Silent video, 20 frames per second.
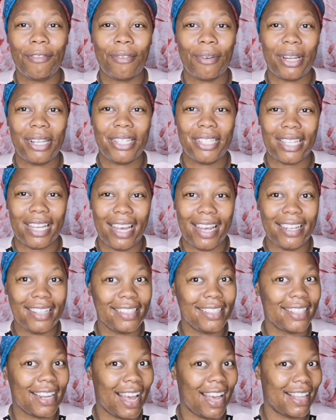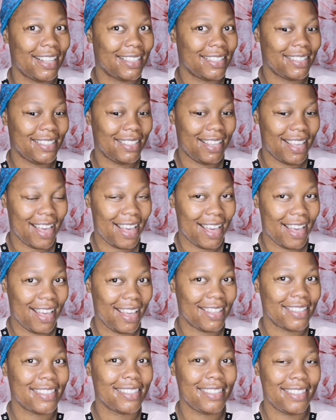fresh and nice.
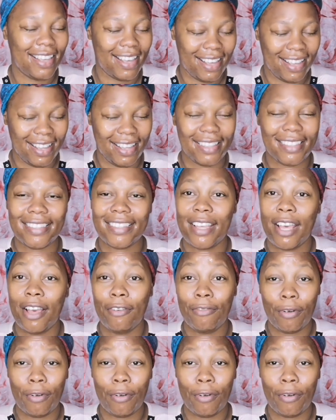Yes, yes.